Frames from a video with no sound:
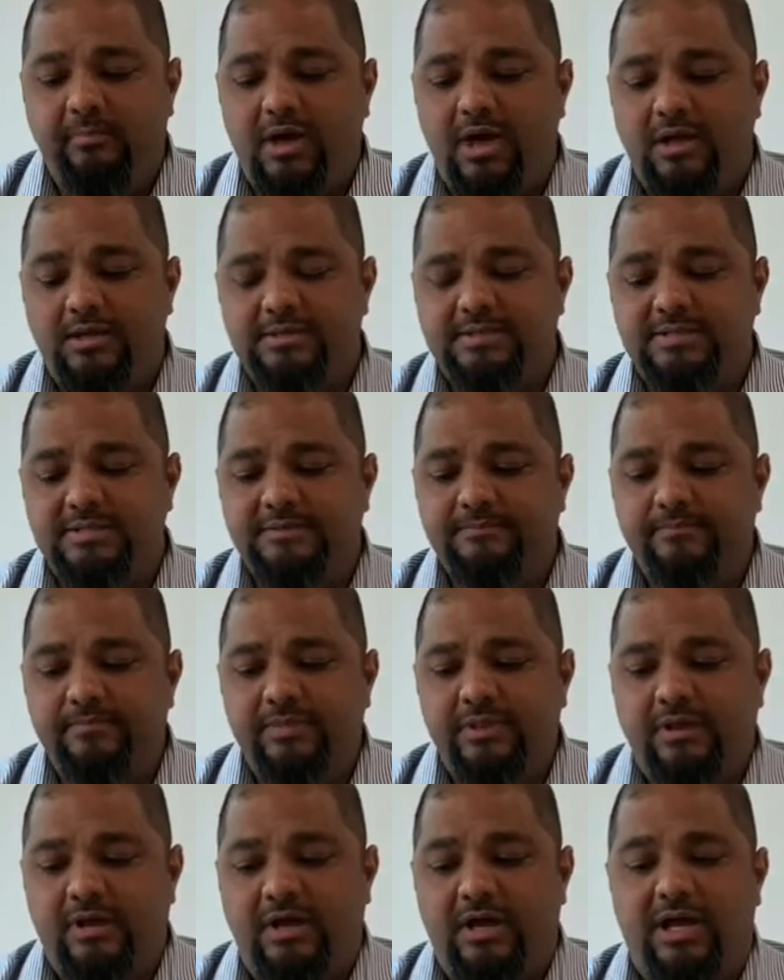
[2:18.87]
box.
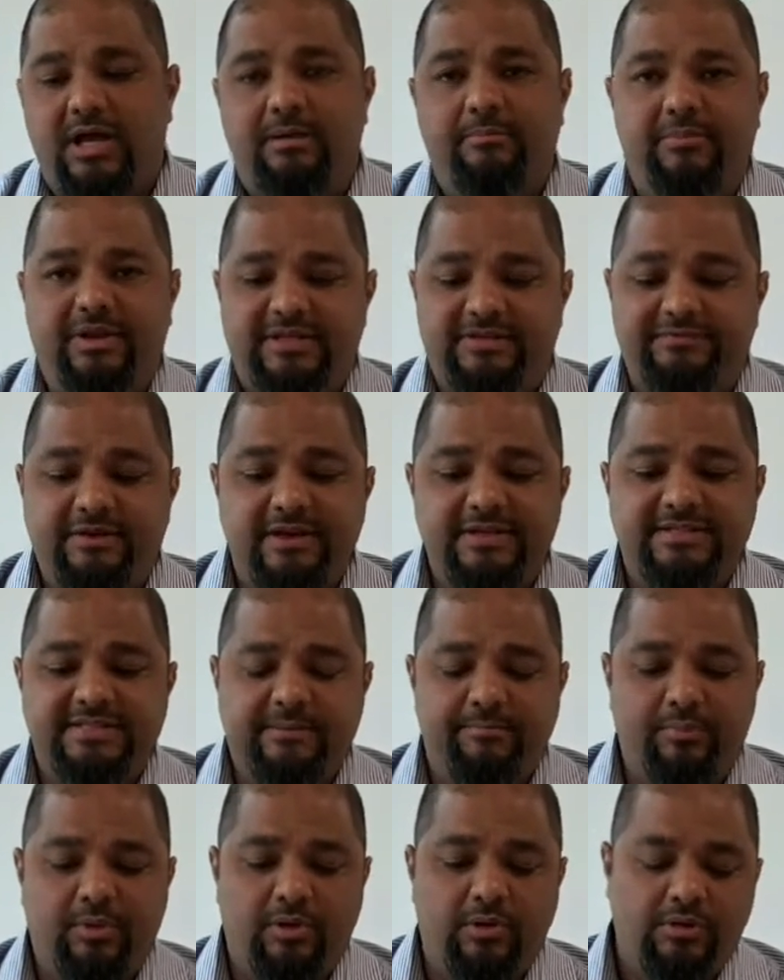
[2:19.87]
It's very
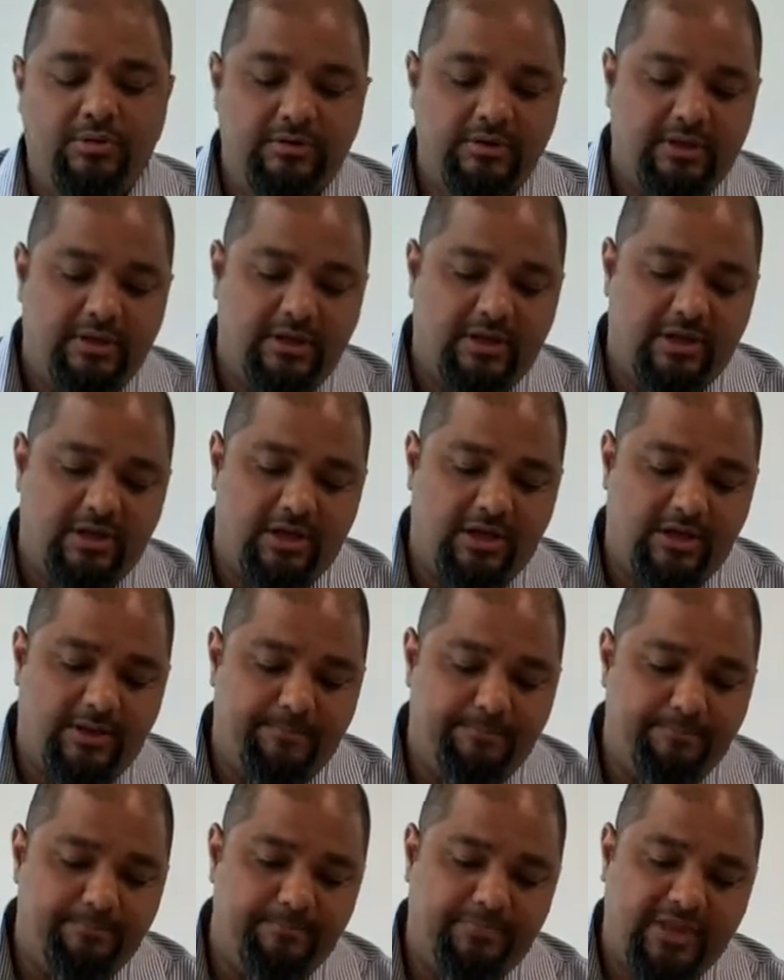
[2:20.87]
simple.
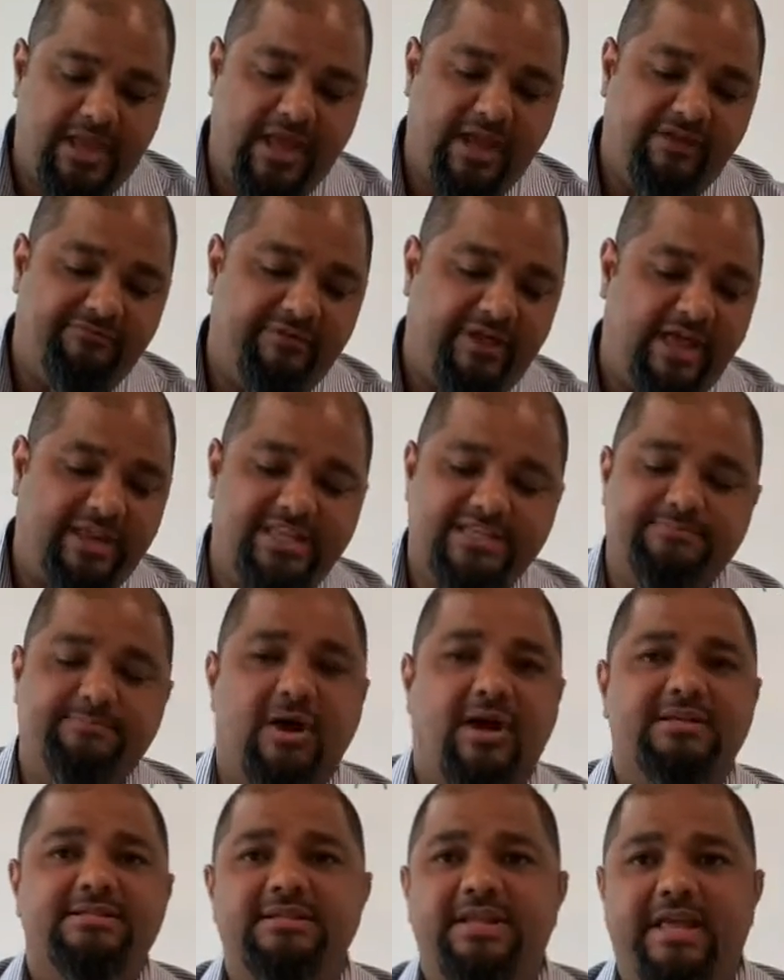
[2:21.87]
I have had this
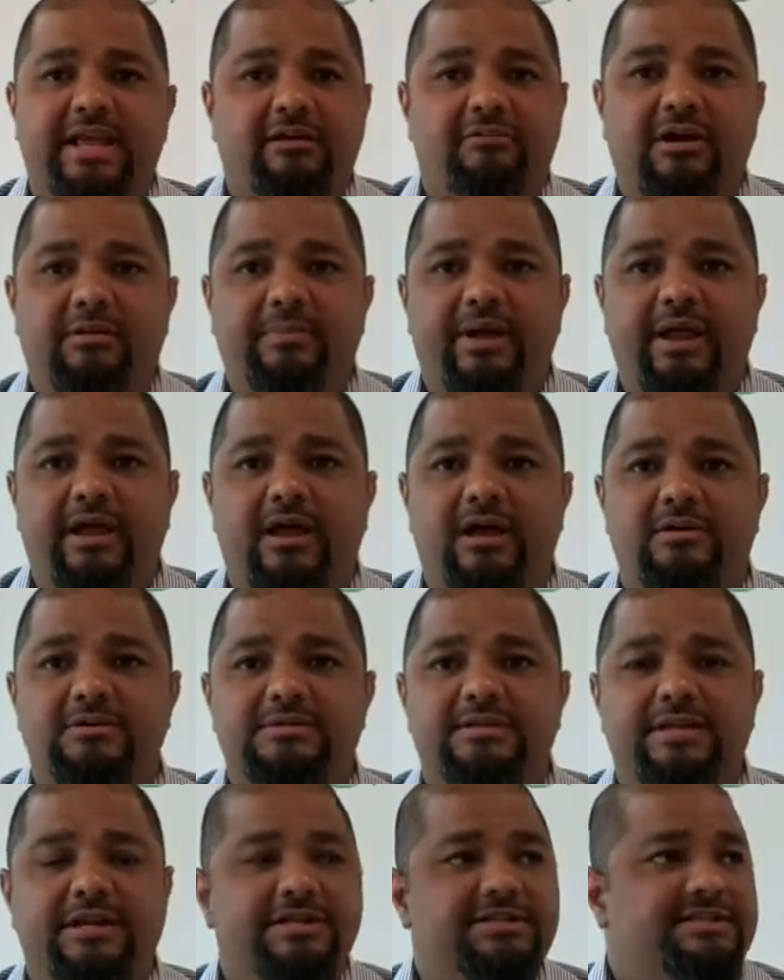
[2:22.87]
box laying around my
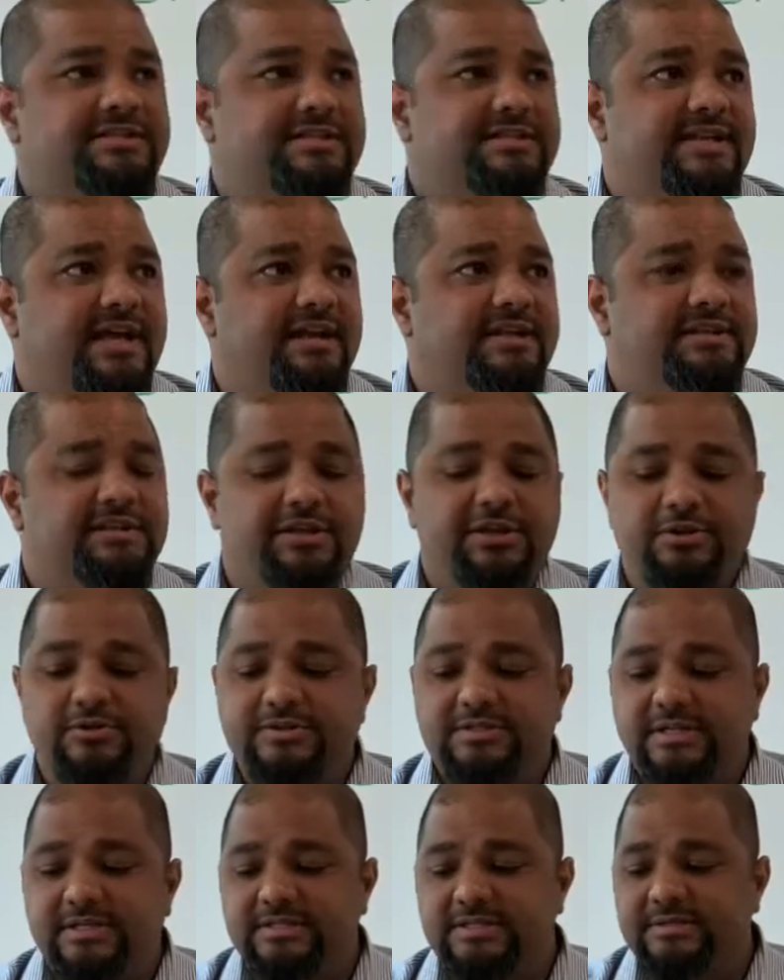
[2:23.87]
house and I just decided to
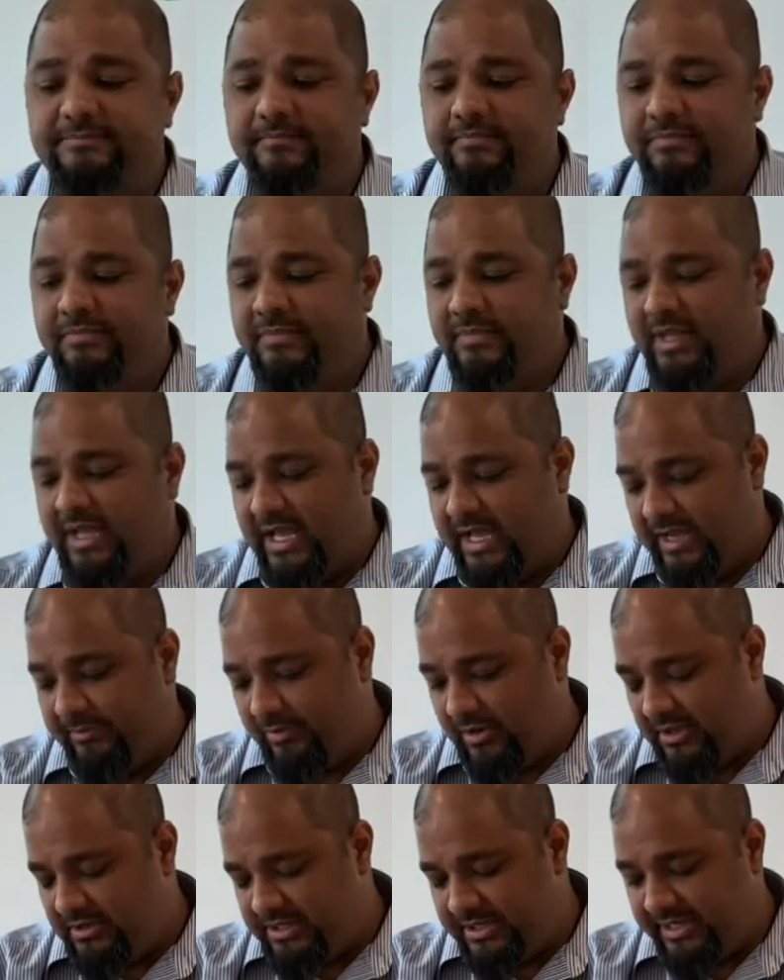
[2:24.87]
use it. I
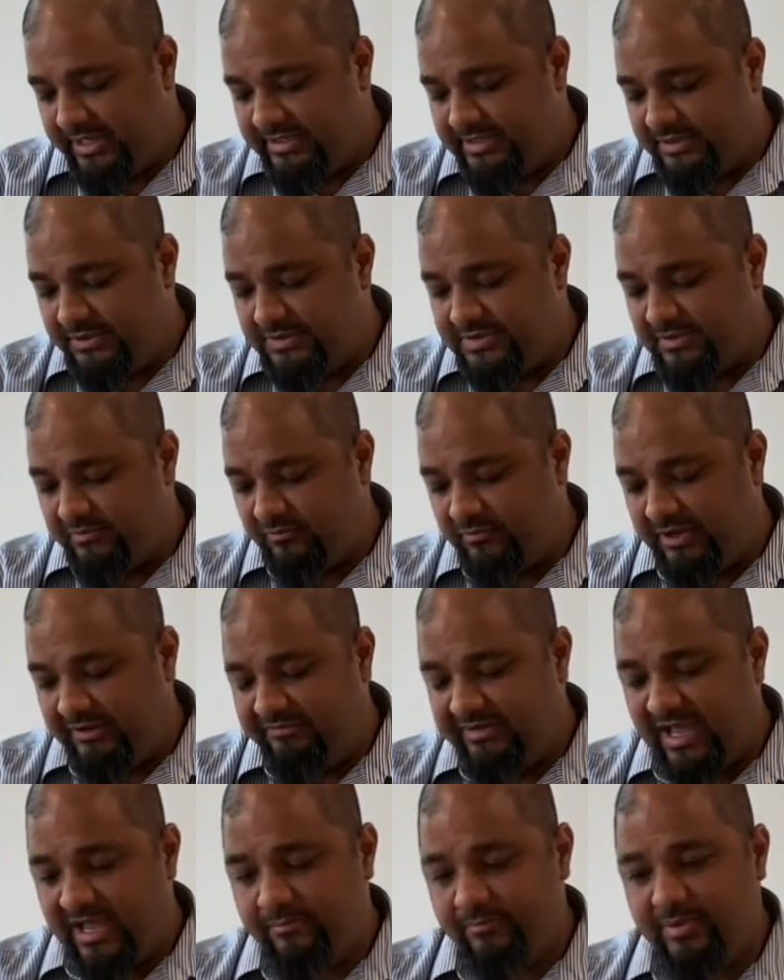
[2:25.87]
probably need to do some
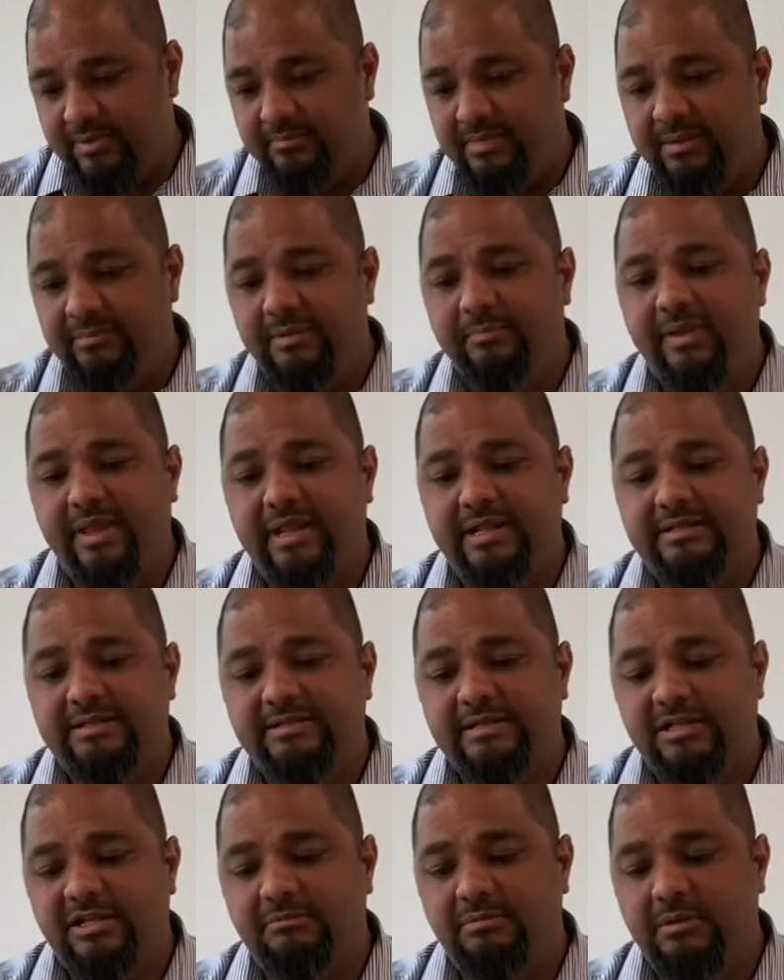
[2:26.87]
revamp and maybe paint
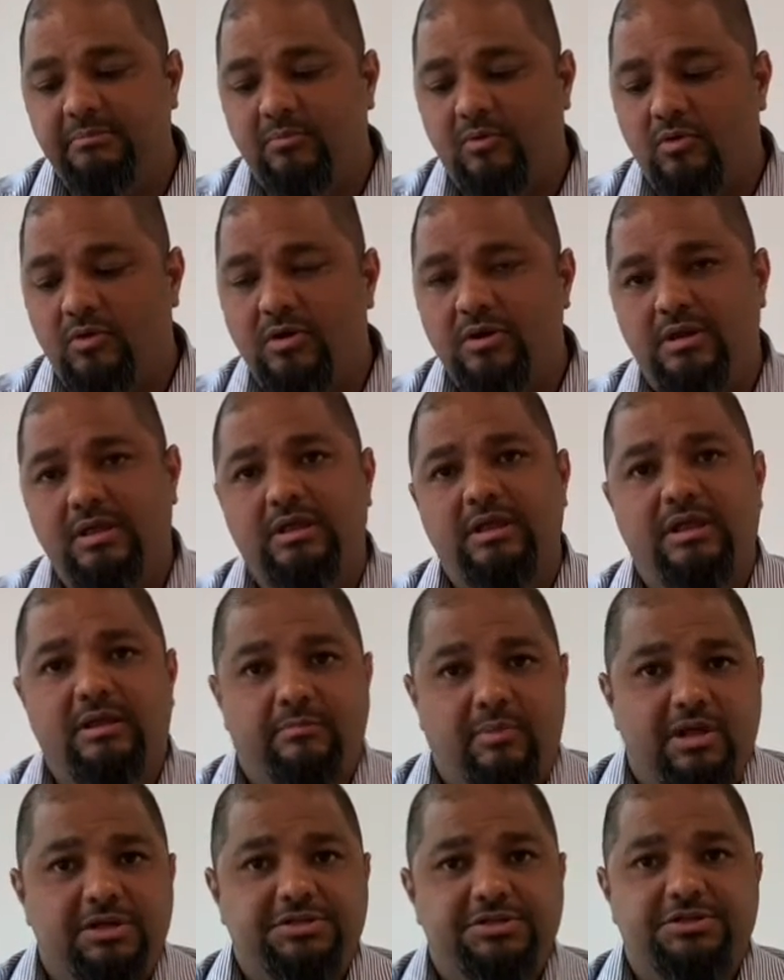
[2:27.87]
it a little bit more.
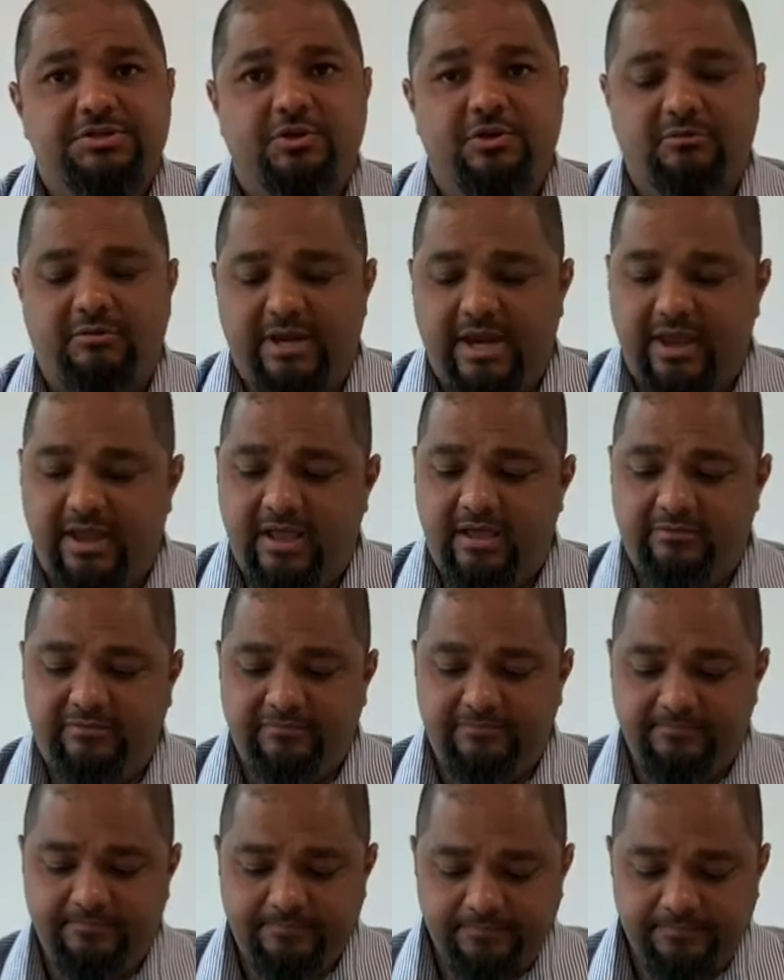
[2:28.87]
I'll just show you what I have.